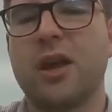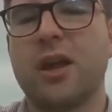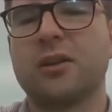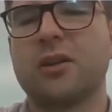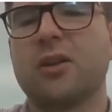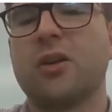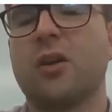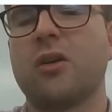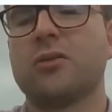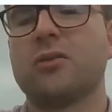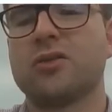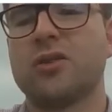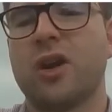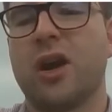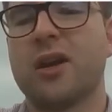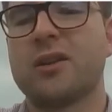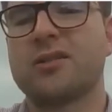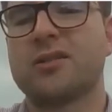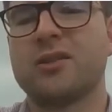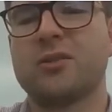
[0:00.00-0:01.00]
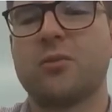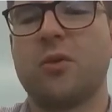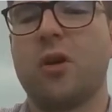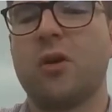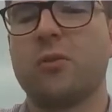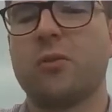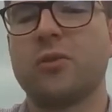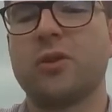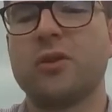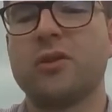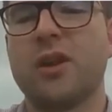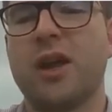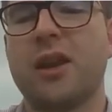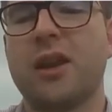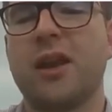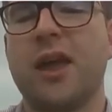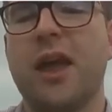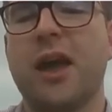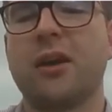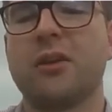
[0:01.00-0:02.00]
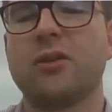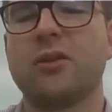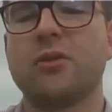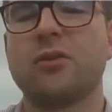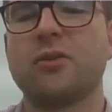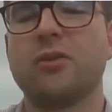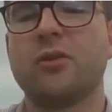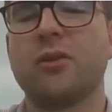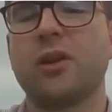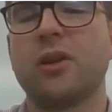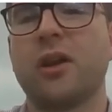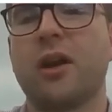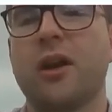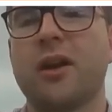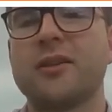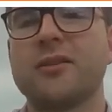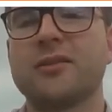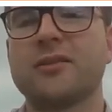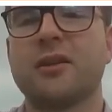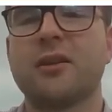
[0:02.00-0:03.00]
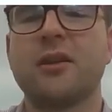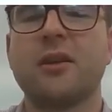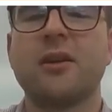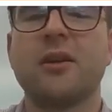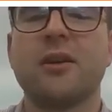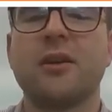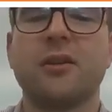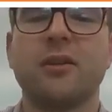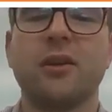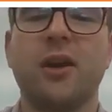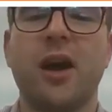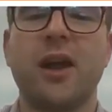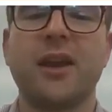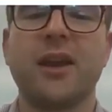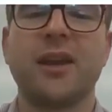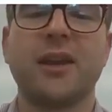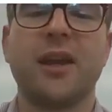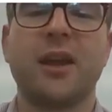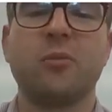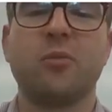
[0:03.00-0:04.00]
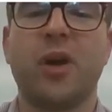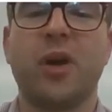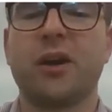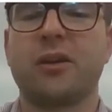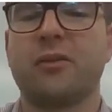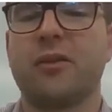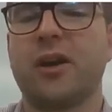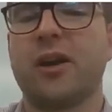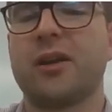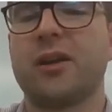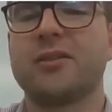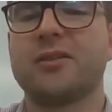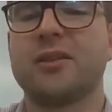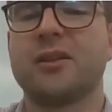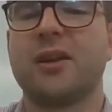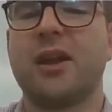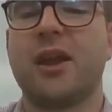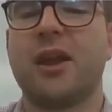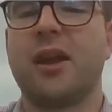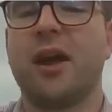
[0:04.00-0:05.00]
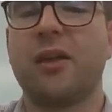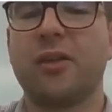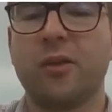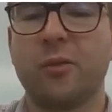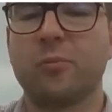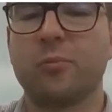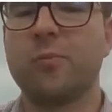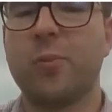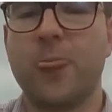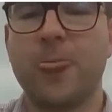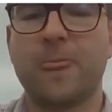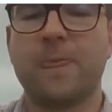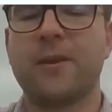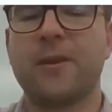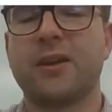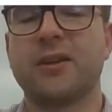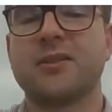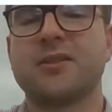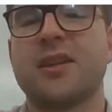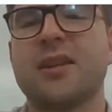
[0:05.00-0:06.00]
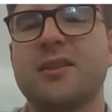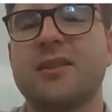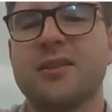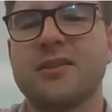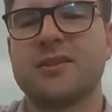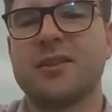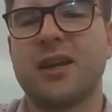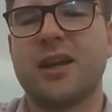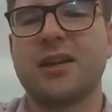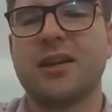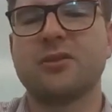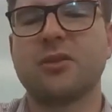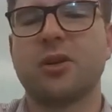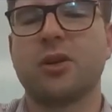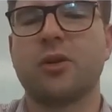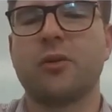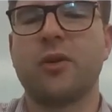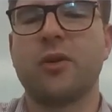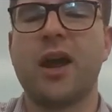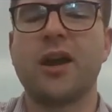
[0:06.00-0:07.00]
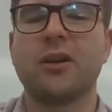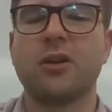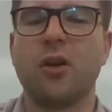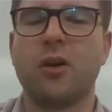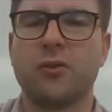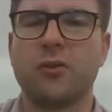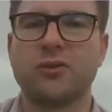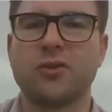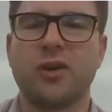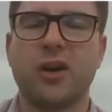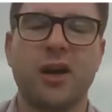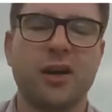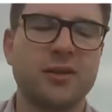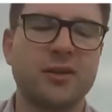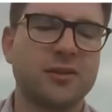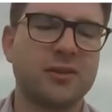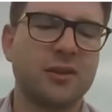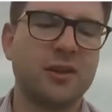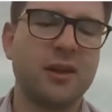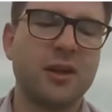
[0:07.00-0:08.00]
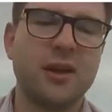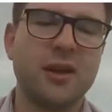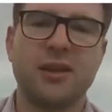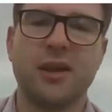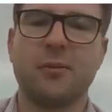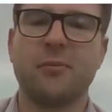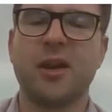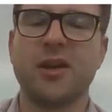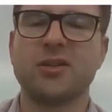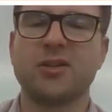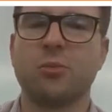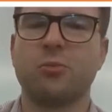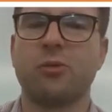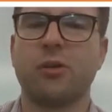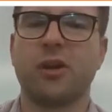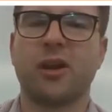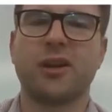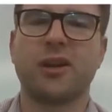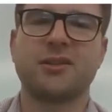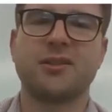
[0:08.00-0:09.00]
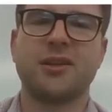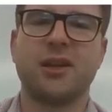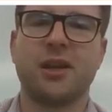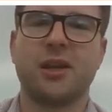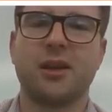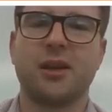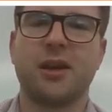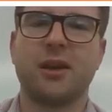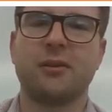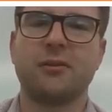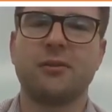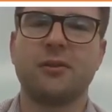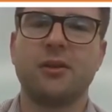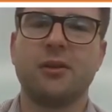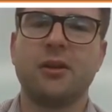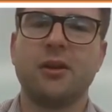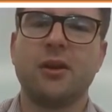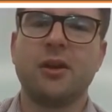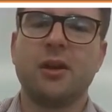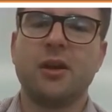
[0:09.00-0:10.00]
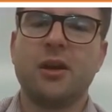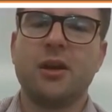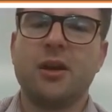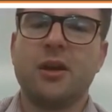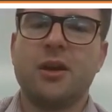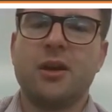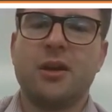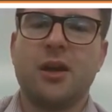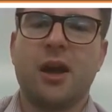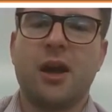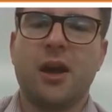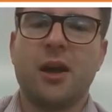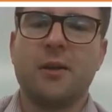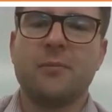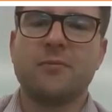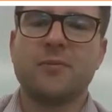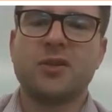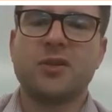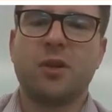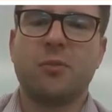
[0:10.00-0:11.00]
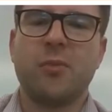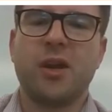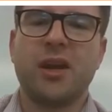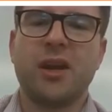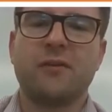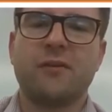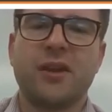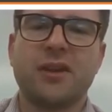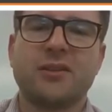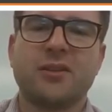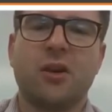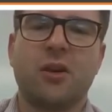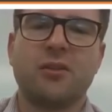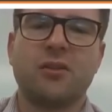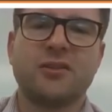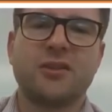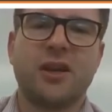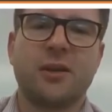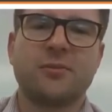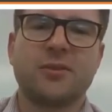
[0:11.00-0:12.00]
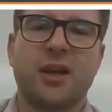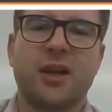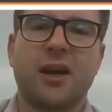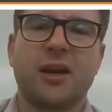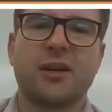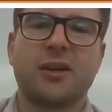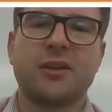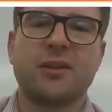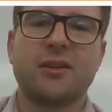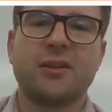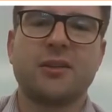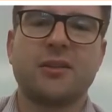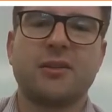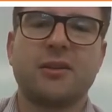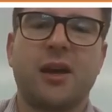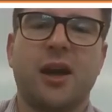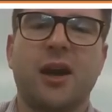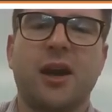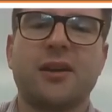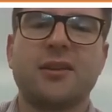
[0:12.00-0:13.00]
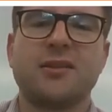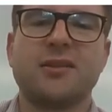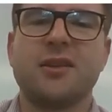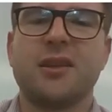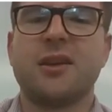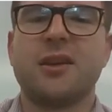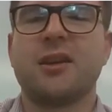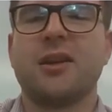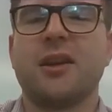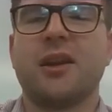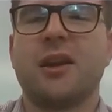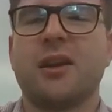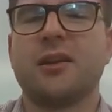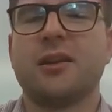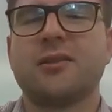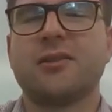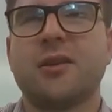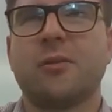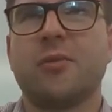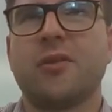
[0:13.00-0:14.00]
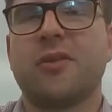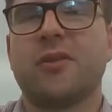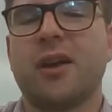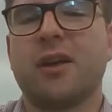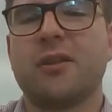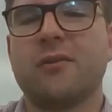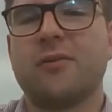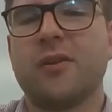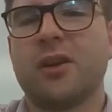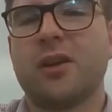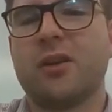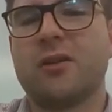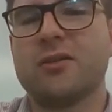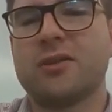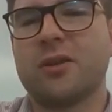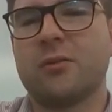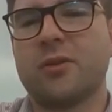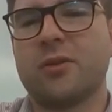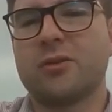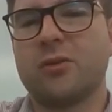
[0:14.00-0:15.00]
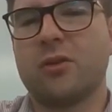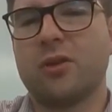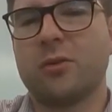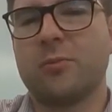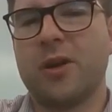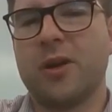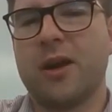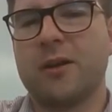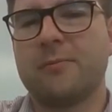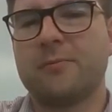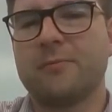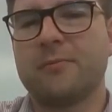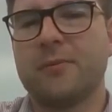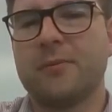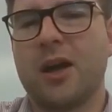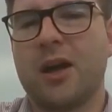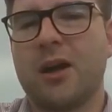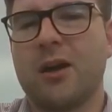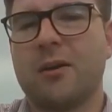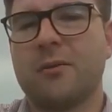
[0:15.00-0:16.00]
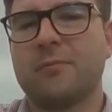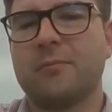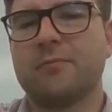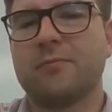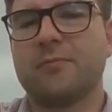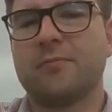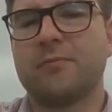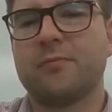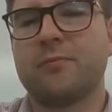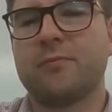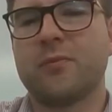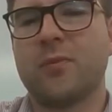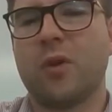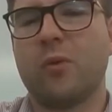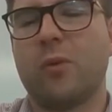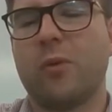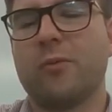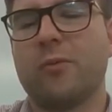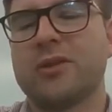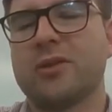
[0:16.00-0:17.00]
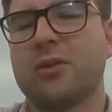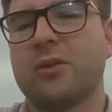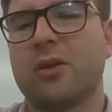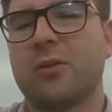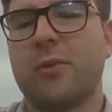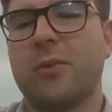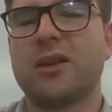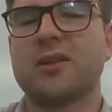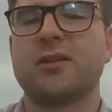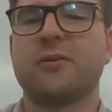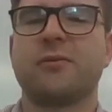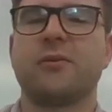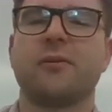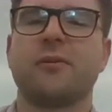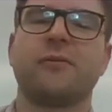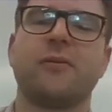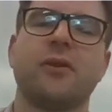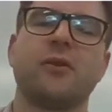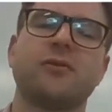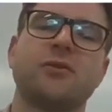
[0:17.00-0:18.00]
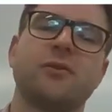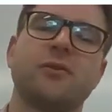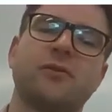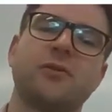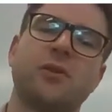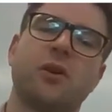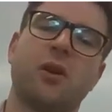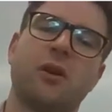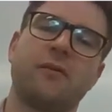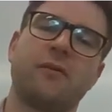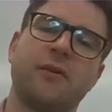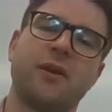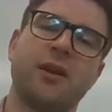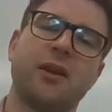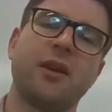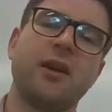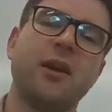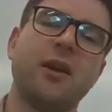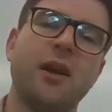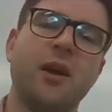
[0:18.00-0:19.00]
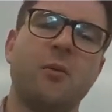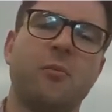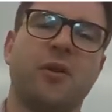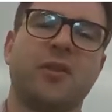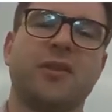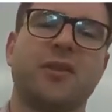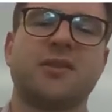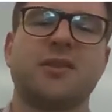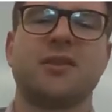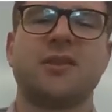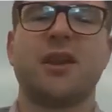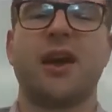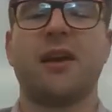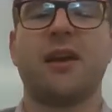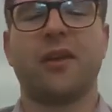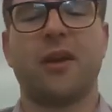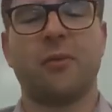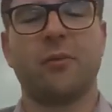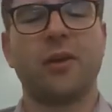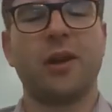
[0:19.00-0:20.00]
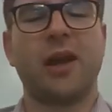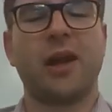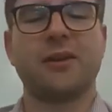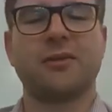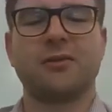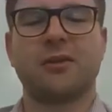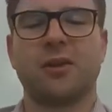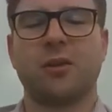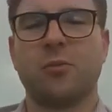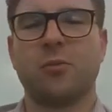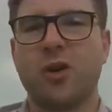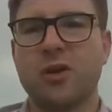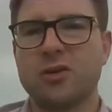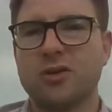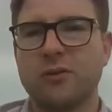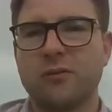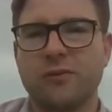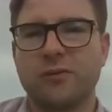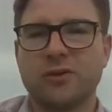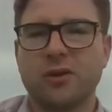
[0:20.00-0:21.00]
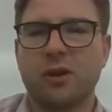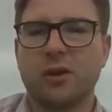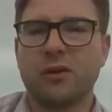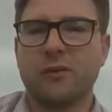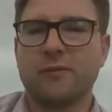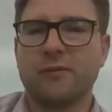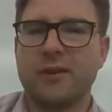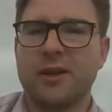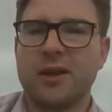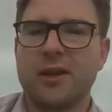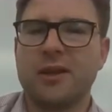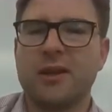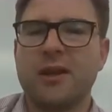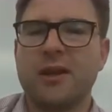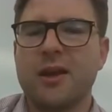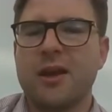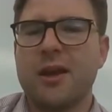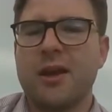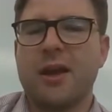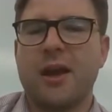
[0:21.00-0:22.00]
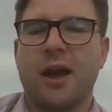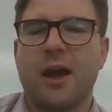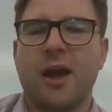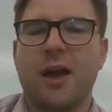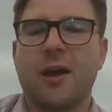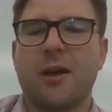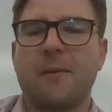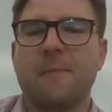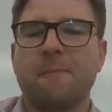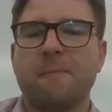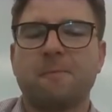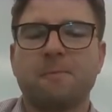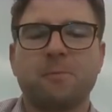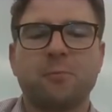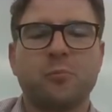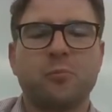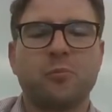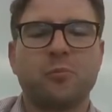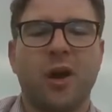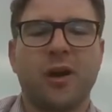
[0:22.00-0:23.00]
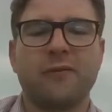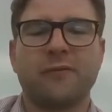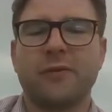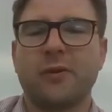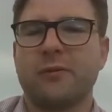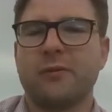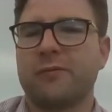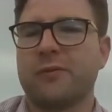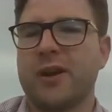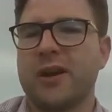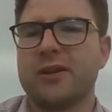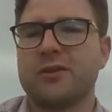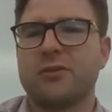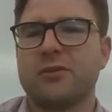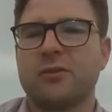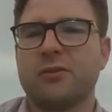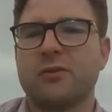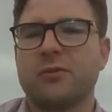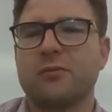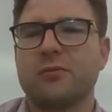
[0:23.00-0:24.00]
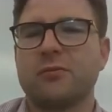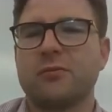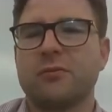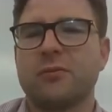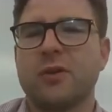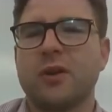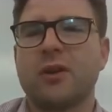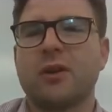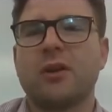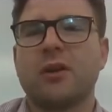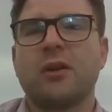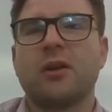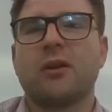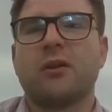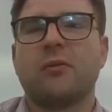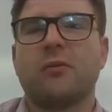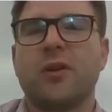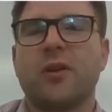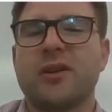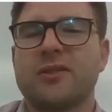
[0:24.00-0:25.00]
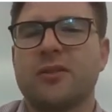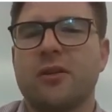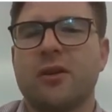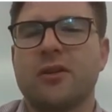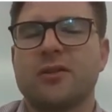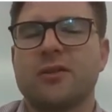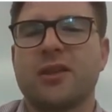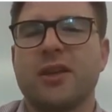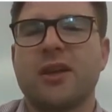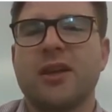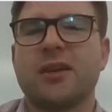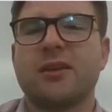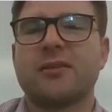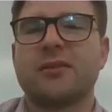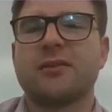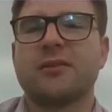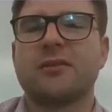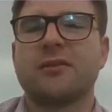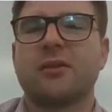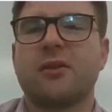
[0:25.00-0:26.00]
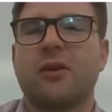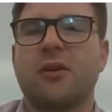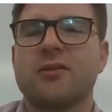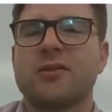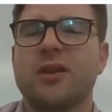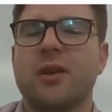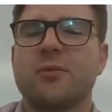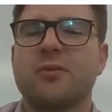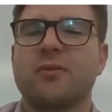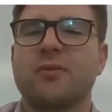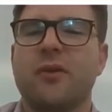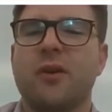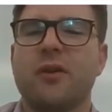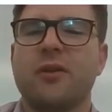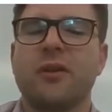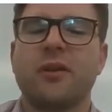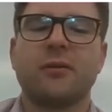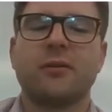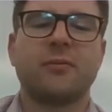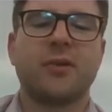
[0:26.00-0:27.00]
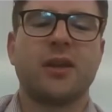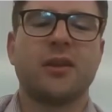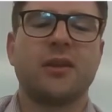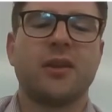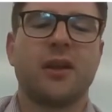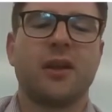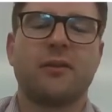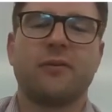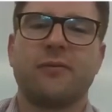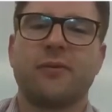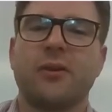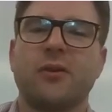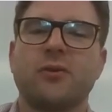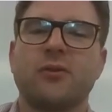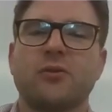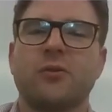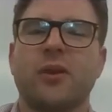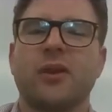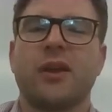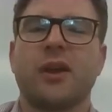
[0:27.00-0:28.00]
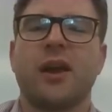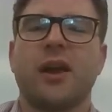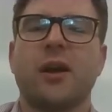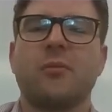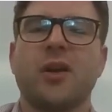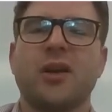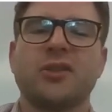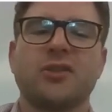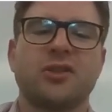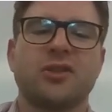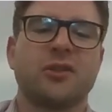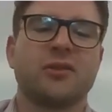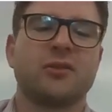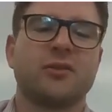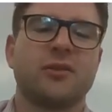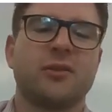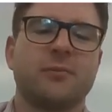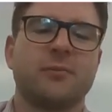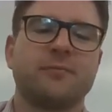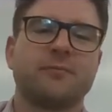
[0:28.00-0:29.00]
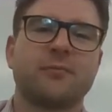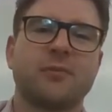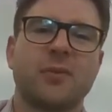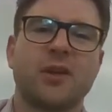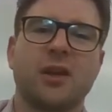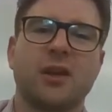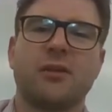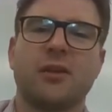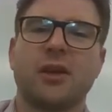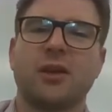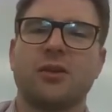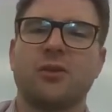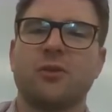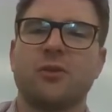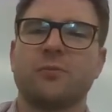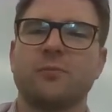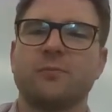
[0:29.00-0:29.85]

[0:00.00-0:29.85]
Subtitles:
contrast as well, and how you utilize lighting and backgrounds and other things in the scene to create contrast that makes your product stand out. So many of these concepts are considered in some of the other videos that we talk about, where we talk about different fields of photography, but this is how they relate to commercial photography. But feel free to research these concepts further in the other fields where they are mentioned. Thank you.